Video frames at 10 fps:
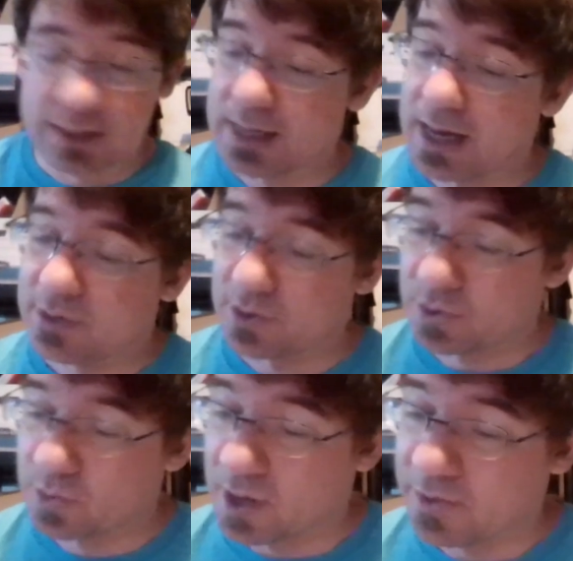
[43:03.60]
gotten
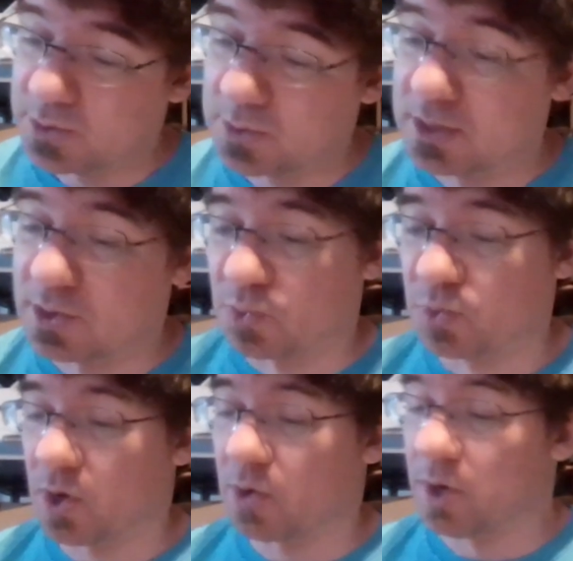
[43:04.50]
through all this, we need to